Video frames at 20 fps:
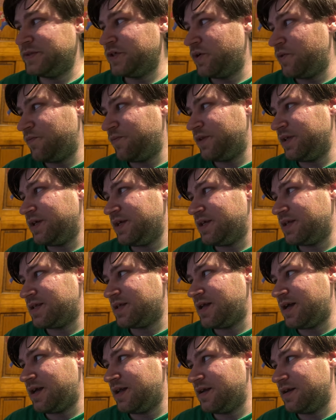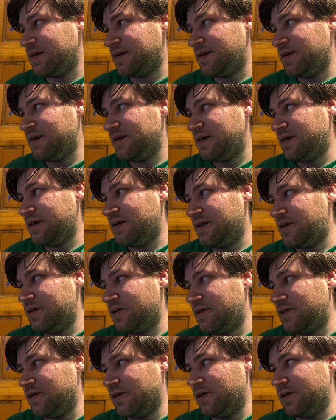Hopefully it's not
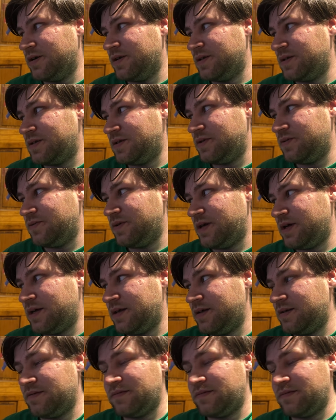hard to uh,